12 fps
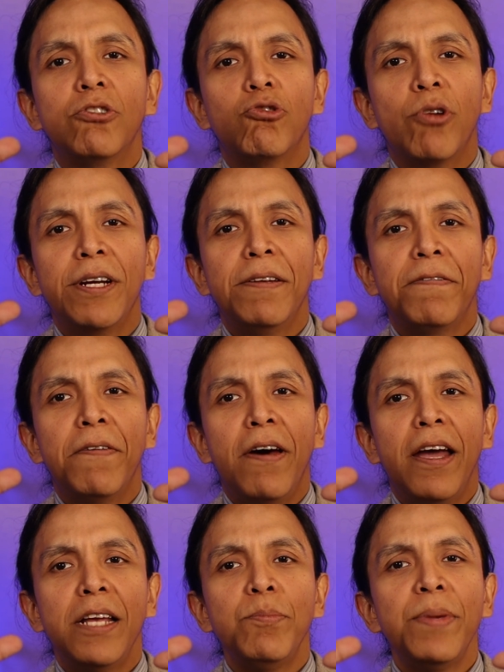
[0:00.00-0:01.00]
trying to
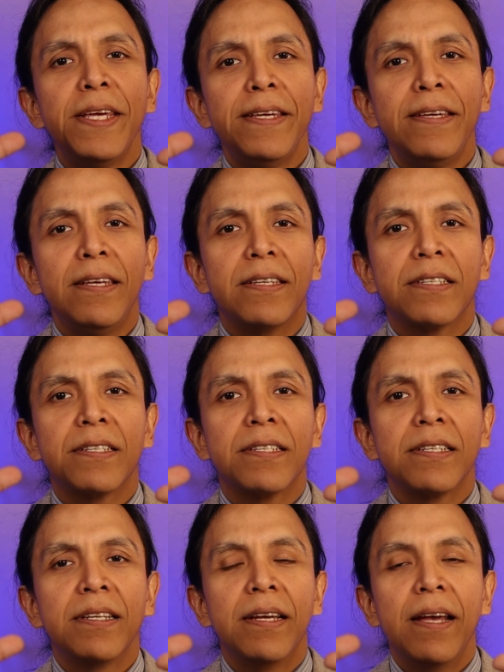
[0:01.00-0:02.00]
find
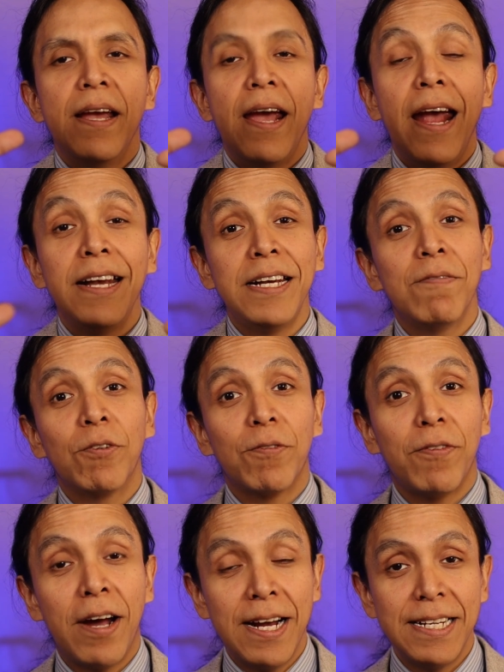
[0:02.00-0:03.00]
peace and never
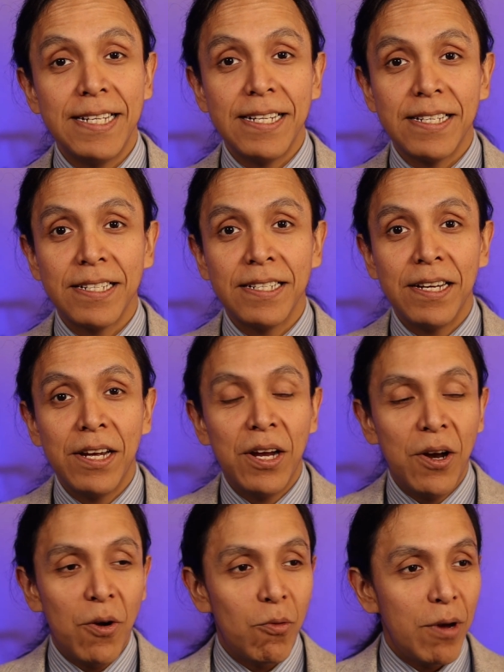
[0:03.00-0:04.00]
find it,
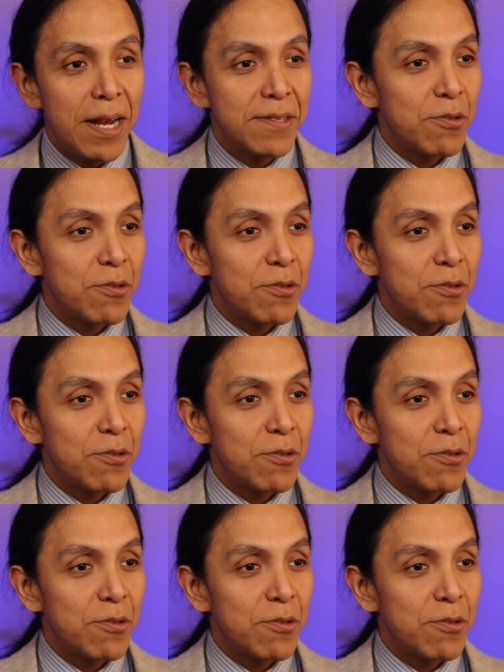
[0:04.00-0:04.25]
right?